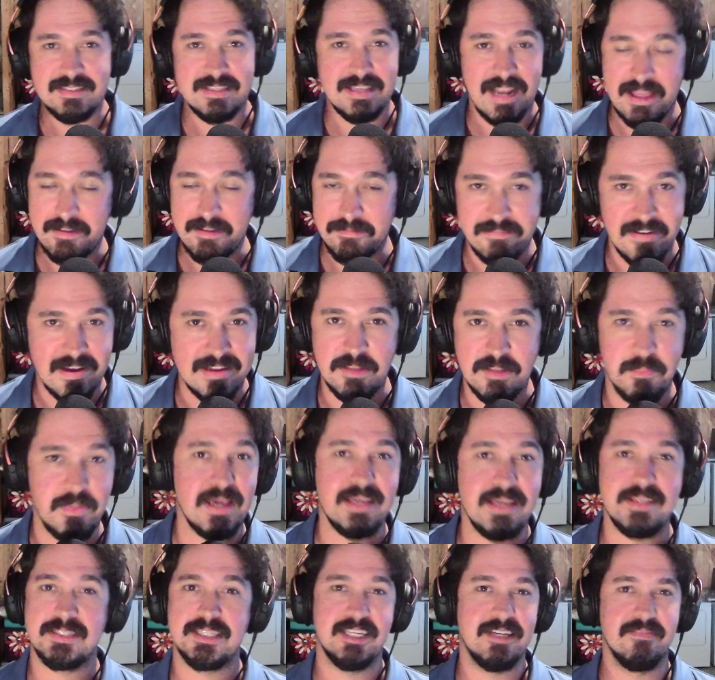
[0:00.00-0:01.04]
I find the
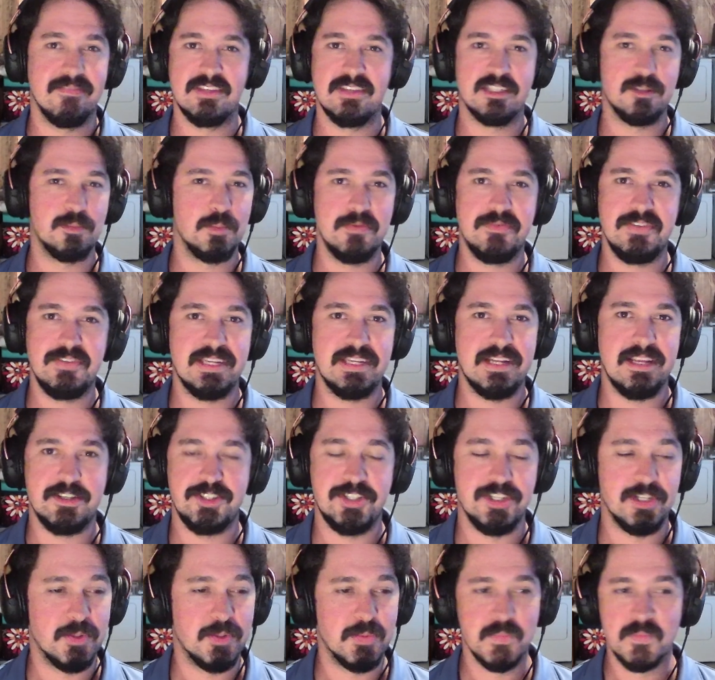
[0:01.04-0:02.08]
pacing of this movie an
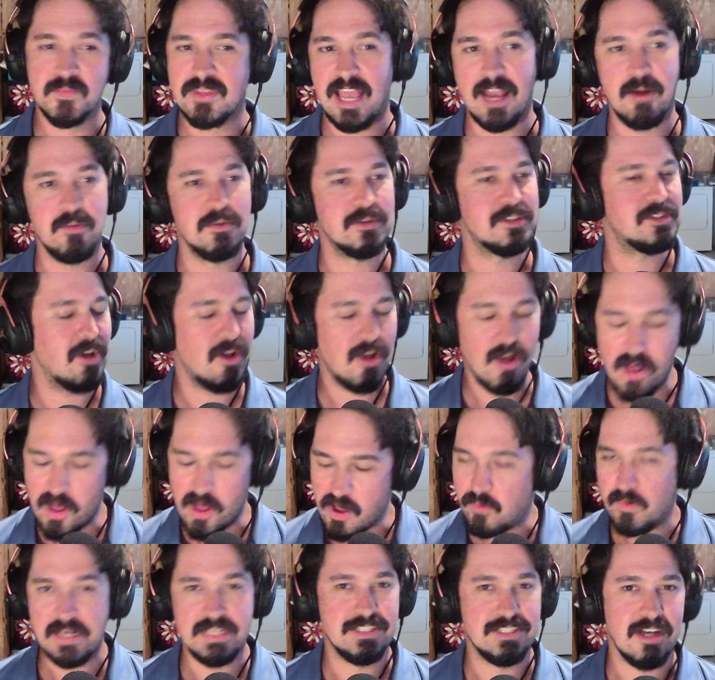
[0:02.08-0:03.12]
issue. I was
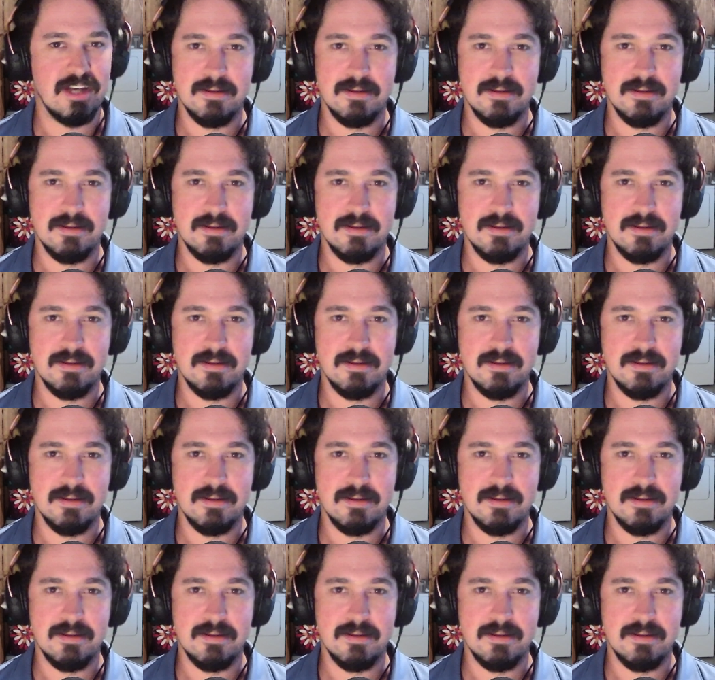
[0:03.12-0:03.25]
always on